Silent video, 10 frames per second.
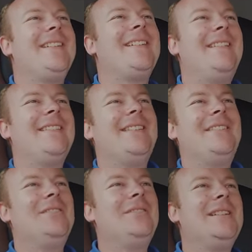got
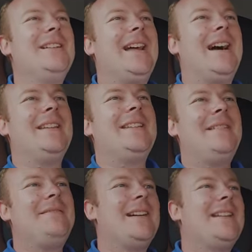gone all in that.
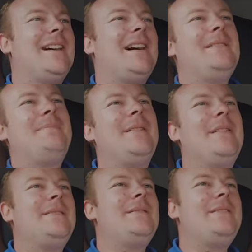Now we're getting the
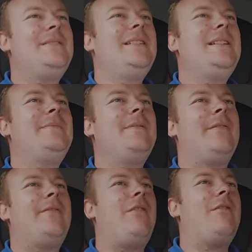hyper deep
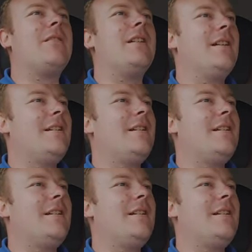fog.